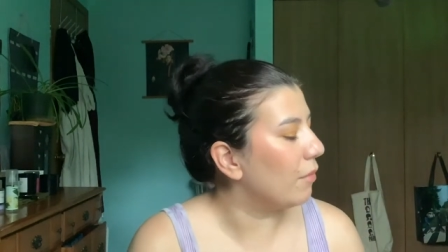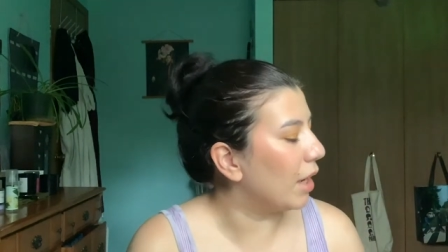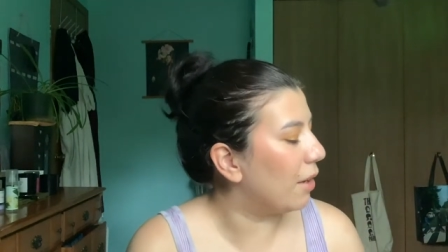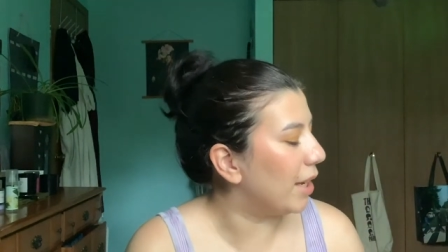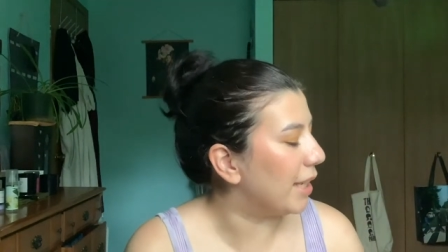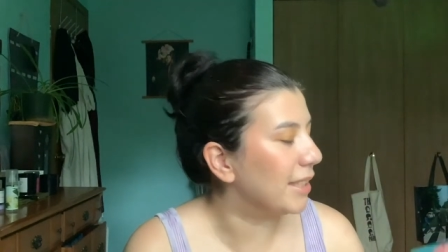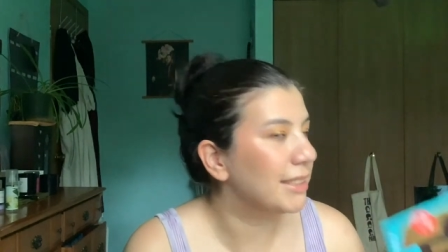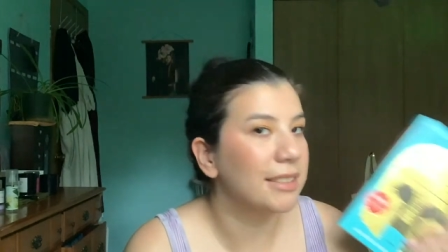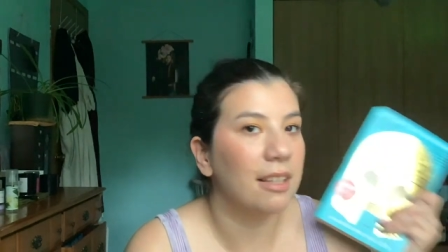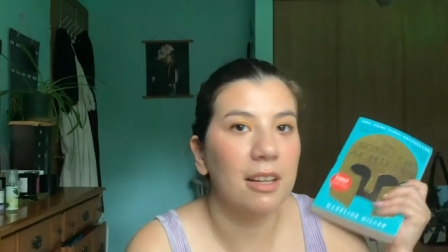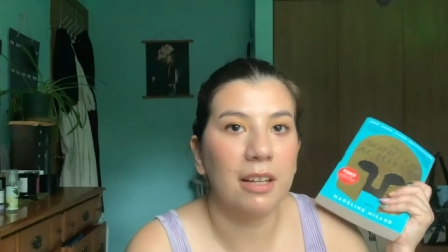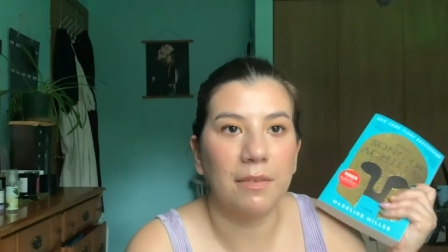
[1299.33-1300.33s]
Okay, The
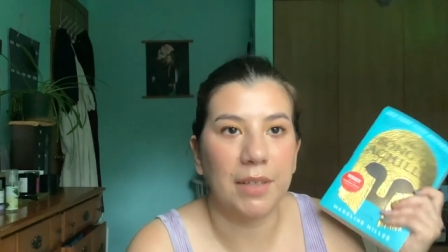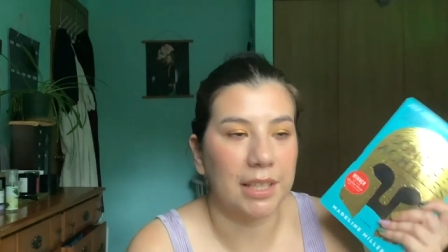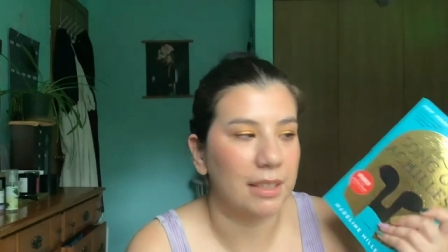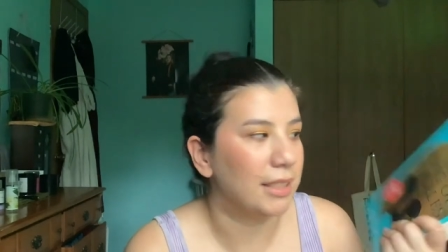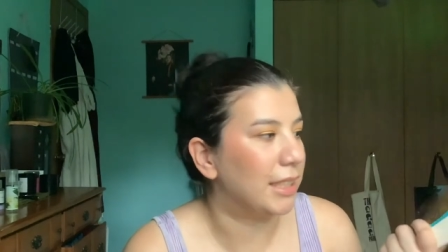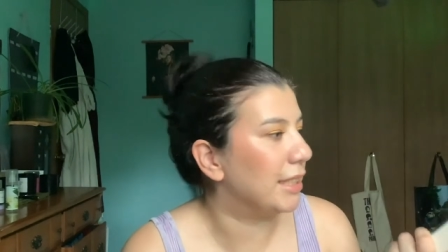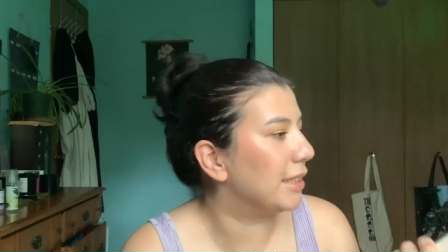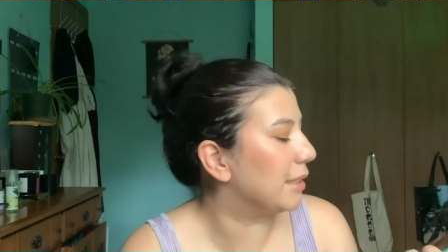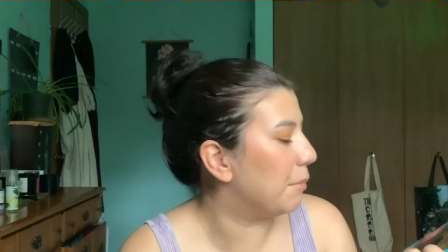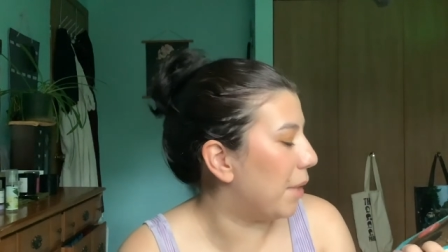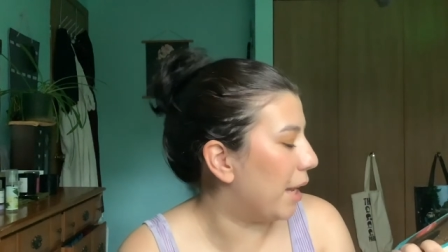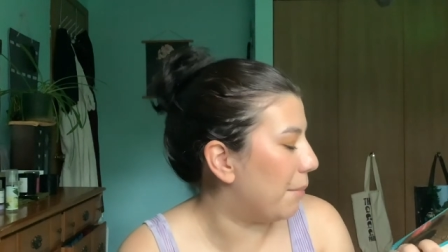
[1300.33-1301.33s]
Song of Achilles
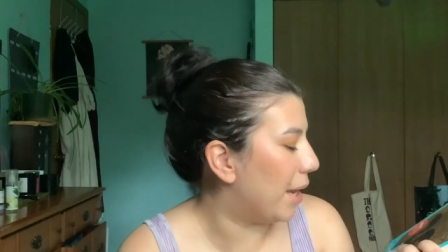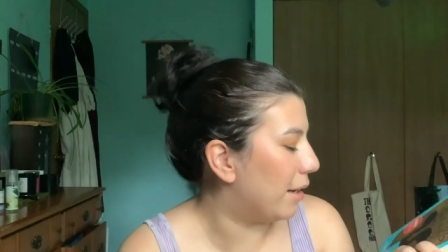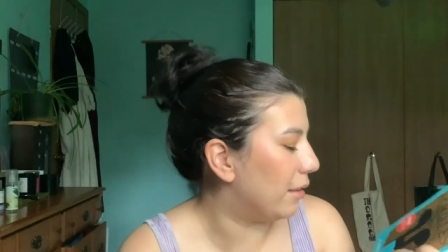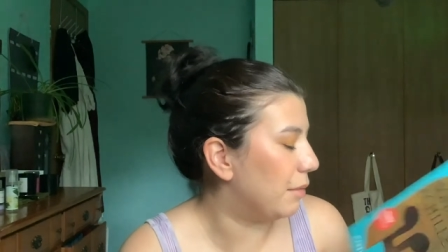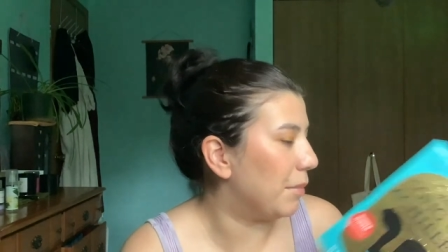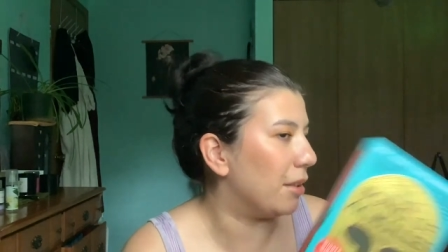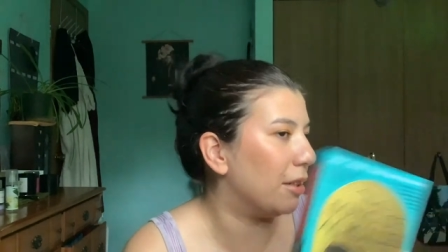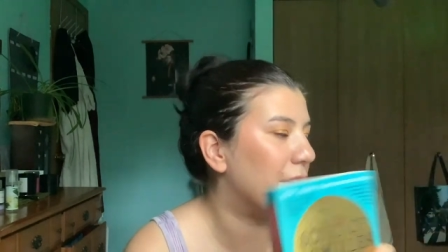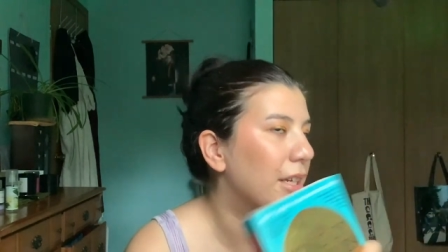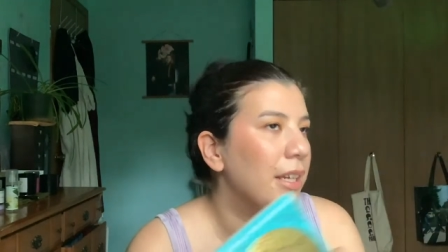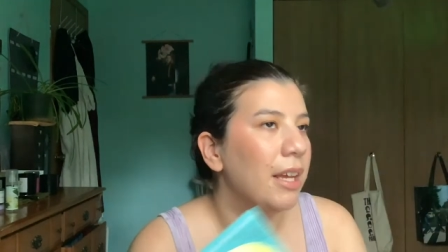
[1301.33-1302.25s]
by Madeline Miller.